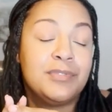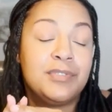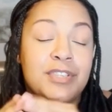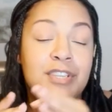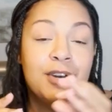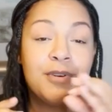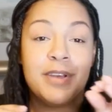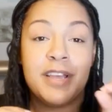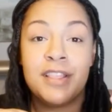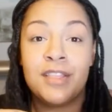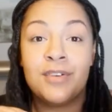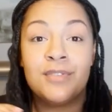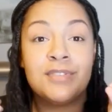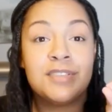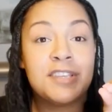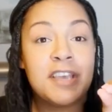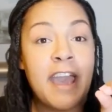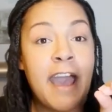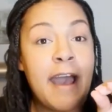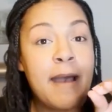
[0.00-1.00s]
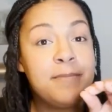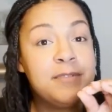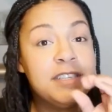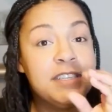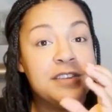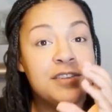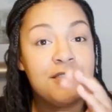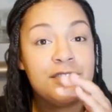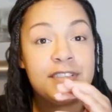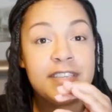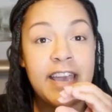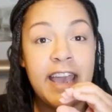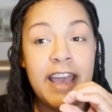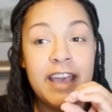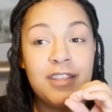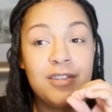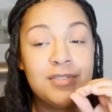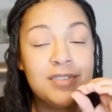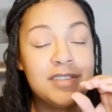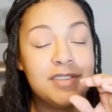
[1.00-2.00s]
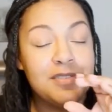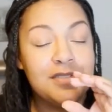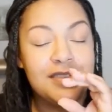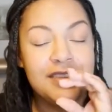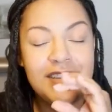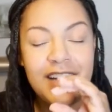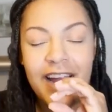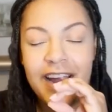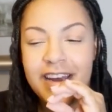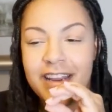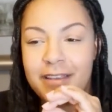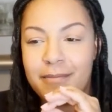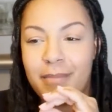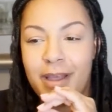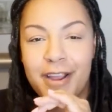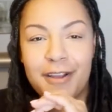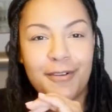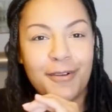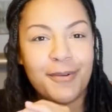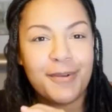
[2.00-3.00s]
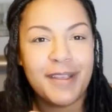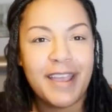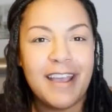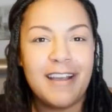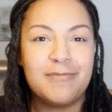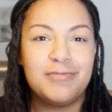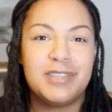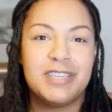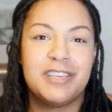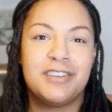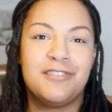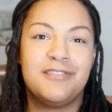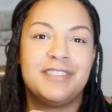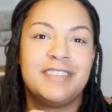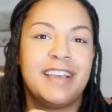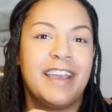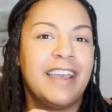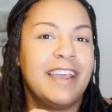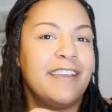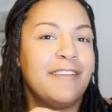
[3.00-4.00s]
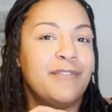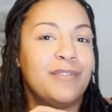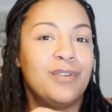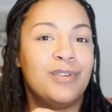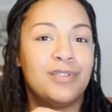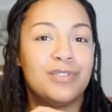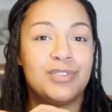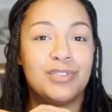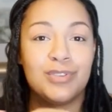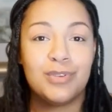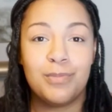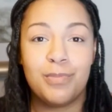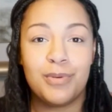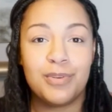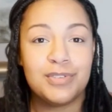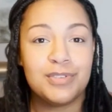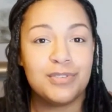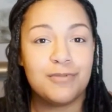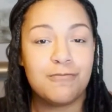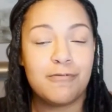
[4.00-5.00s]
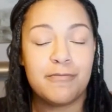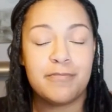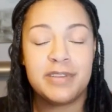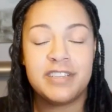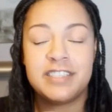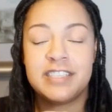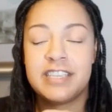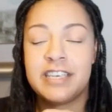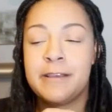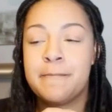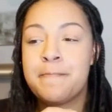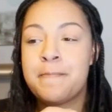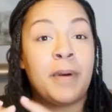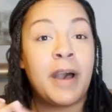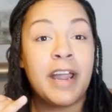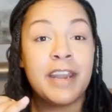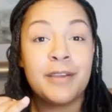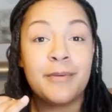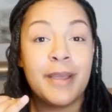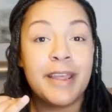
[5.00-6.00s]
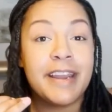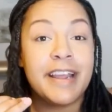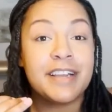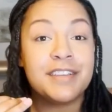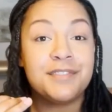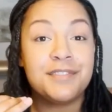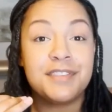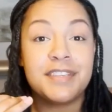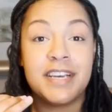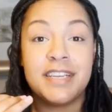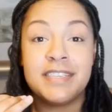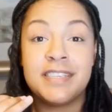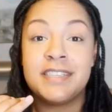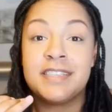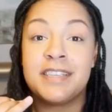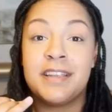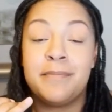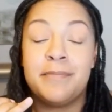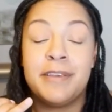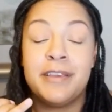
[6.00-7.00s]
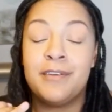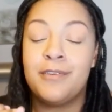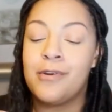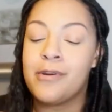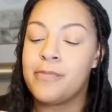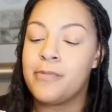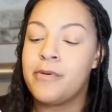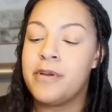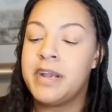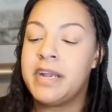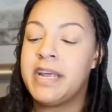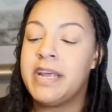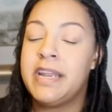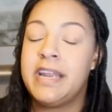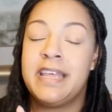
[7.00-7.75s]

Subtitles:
So in those gaps in your day, those little tiny micro gaps in your day, if you're super, super busy, body weight exercises can be incorporated.